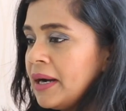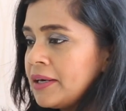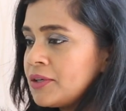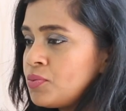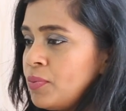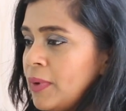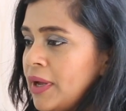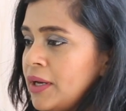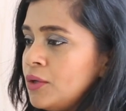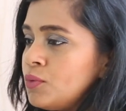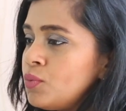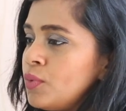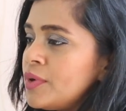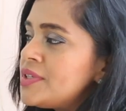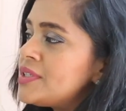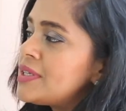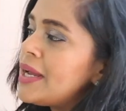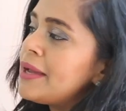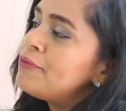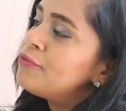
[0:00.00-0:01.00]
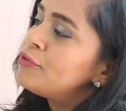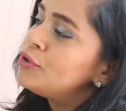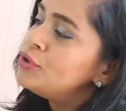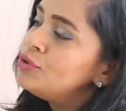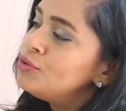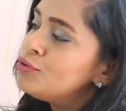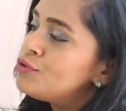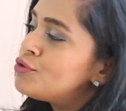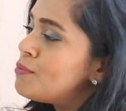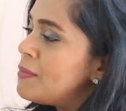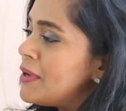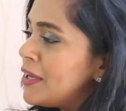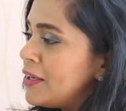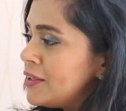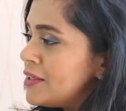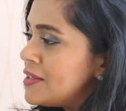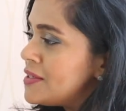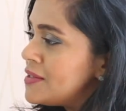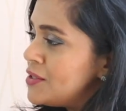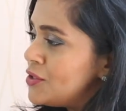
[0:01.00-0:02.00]
But when it was time for you to make
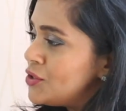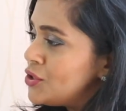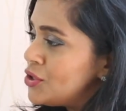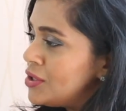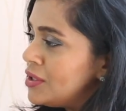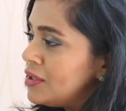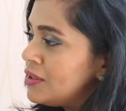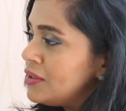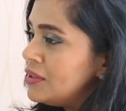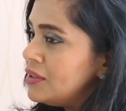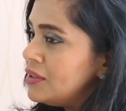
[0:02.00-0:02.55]
a decision,